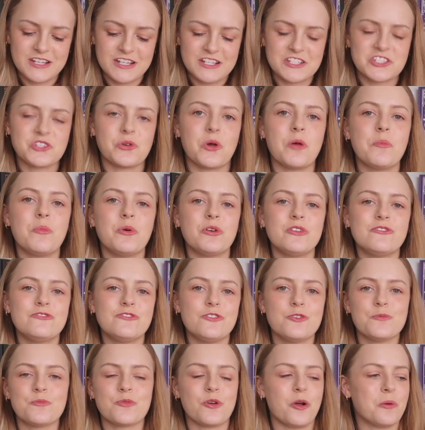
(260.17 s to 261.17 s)
So I put a
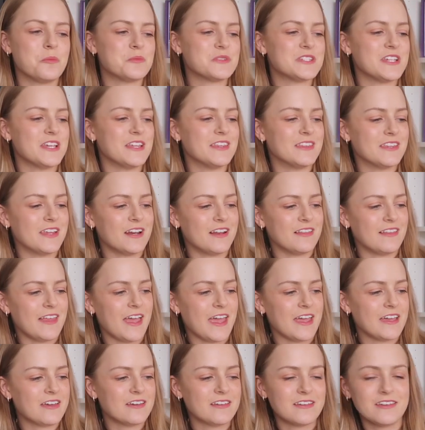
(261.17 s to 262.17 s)
few prompts in that are
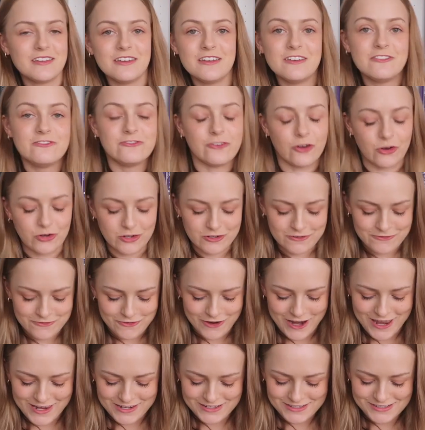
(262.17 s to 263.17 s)
like phone a
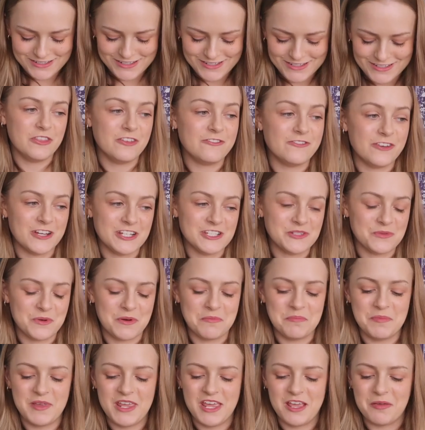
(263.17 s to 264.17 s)
friend, the first
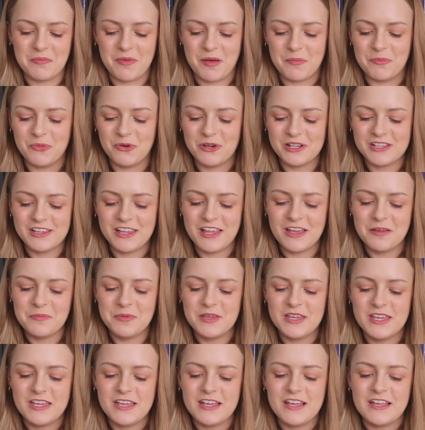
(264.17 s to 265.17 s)
one being my book club,
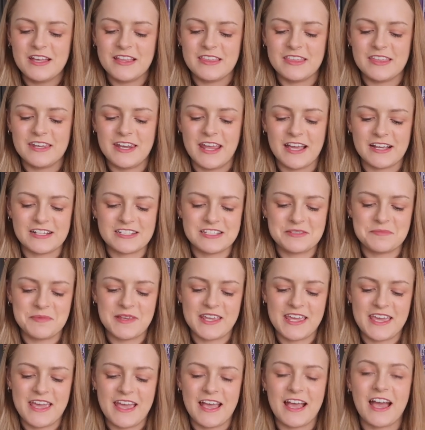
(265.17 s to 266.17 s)
the next
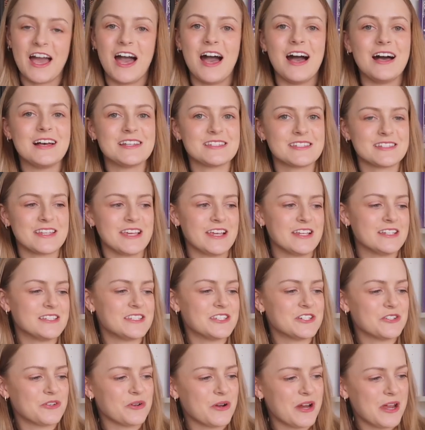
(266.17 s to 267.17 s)
being ask
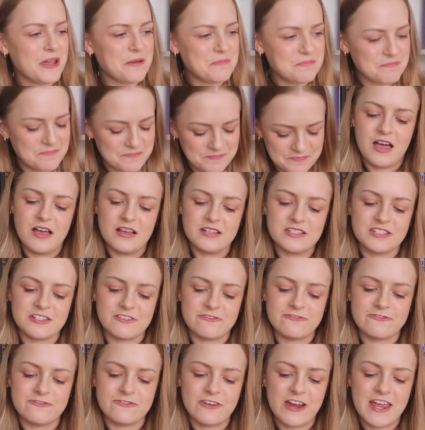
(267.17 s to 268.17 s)
Instagram, ask a
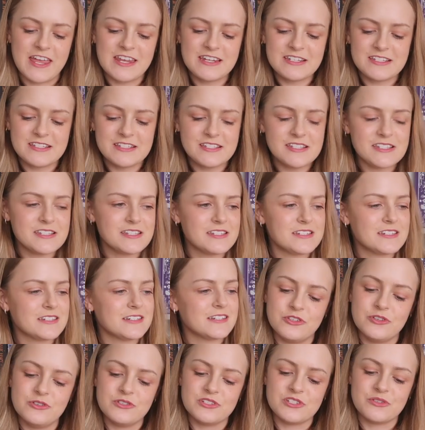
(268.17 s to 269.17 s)
friend,
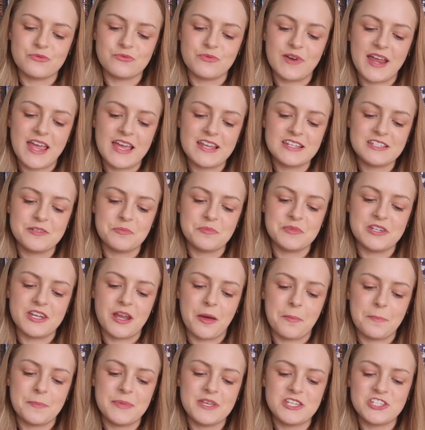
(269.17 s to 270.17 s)
use a random
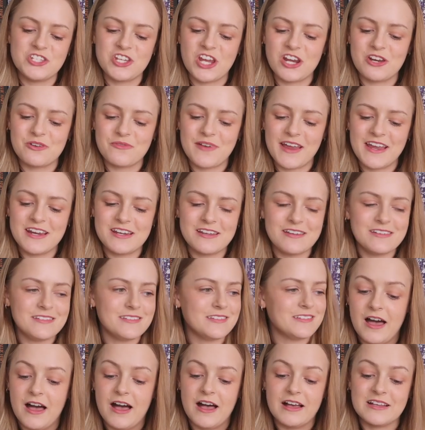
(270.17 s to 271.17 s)
number generator,
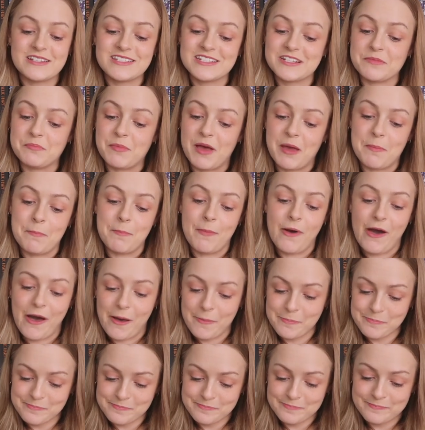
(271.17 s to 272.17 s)
ask my
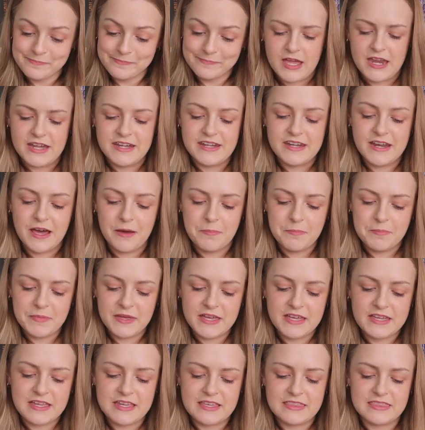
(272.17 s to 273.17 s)
mum, a number
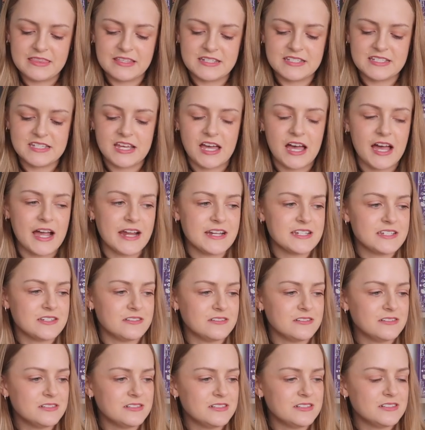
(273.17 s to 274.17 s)
in the
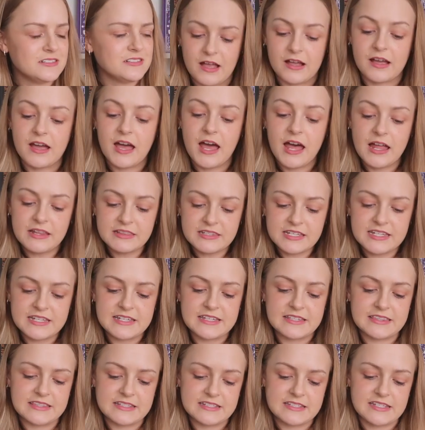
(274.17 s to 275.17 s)
title, a color
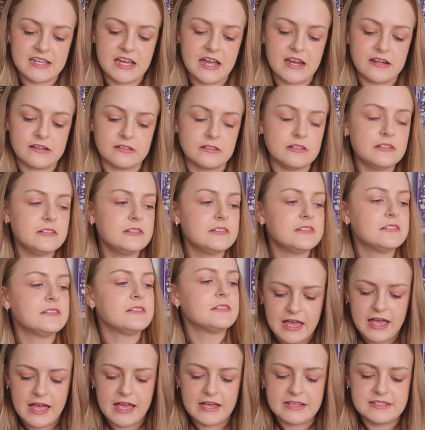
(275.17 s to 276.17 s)
in the title,
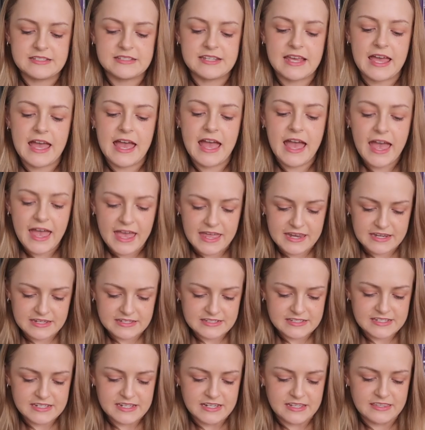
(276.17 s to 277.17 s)
has
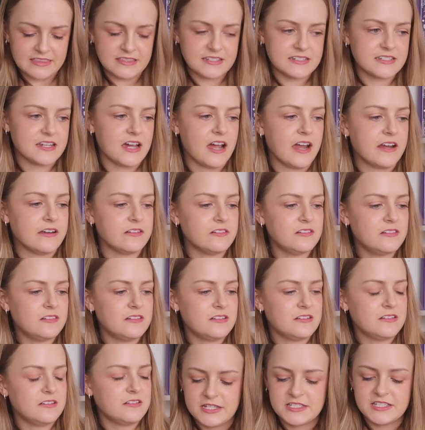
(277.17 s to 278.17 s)
and in the title,
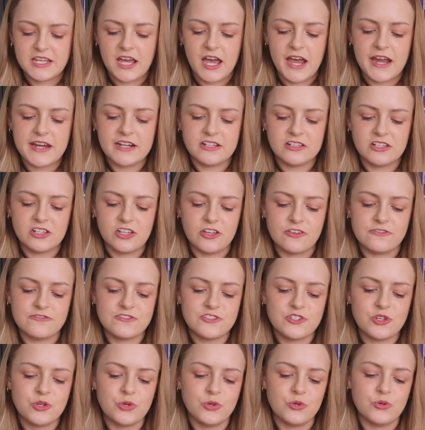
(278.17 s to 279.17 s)
a title of
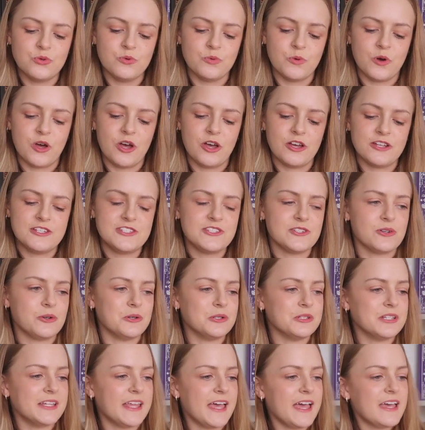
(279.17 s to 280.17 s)
2 words or
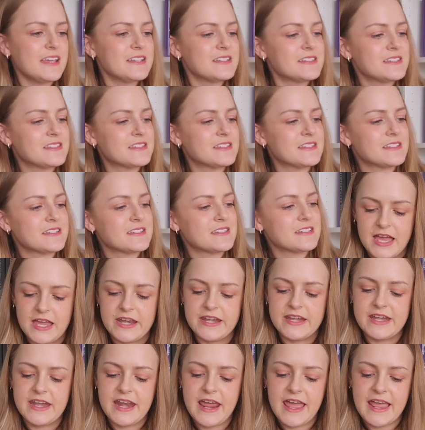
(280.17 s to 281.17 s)
less, a
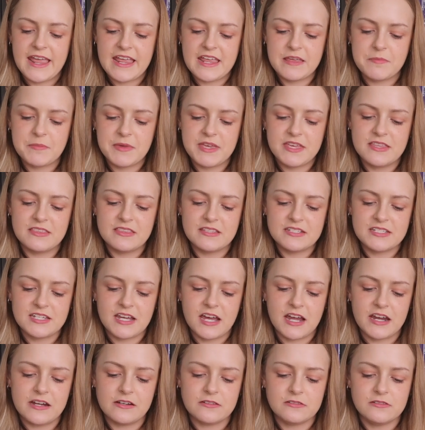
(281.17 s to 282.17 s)
name in the
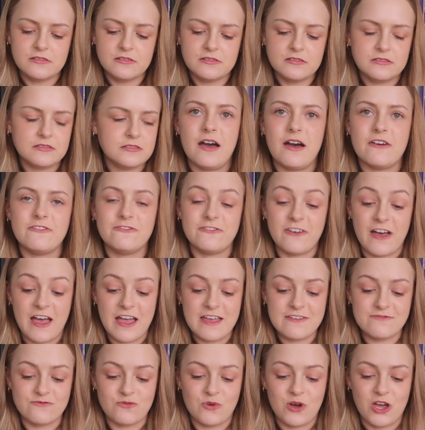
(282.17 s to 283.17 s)
title, a
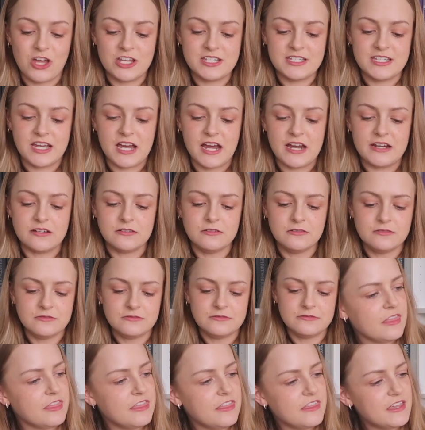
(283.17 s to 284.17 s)
5-word title.
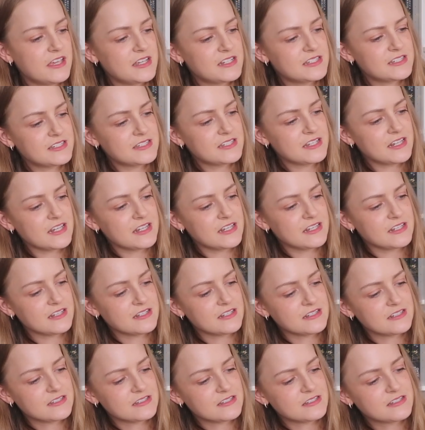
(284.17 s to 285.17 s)
This
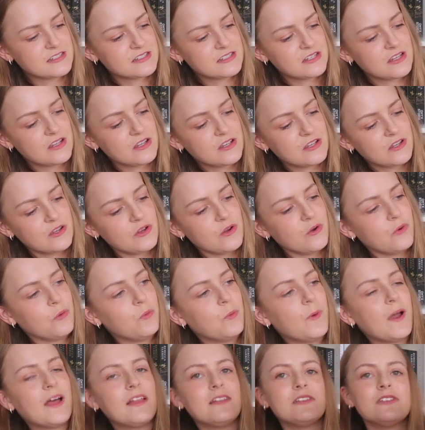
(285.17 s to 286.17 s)
is
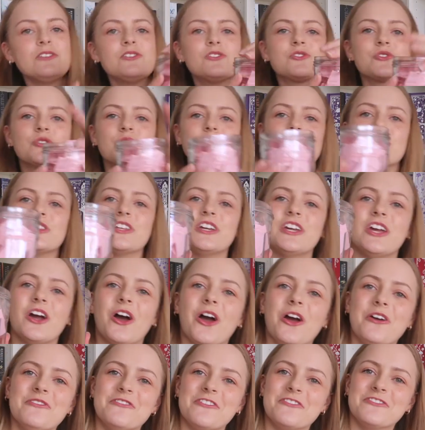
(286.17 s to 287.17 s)
well and truly
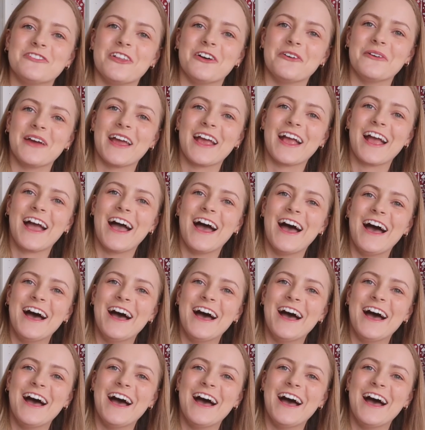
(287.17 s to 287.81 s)
overflowing.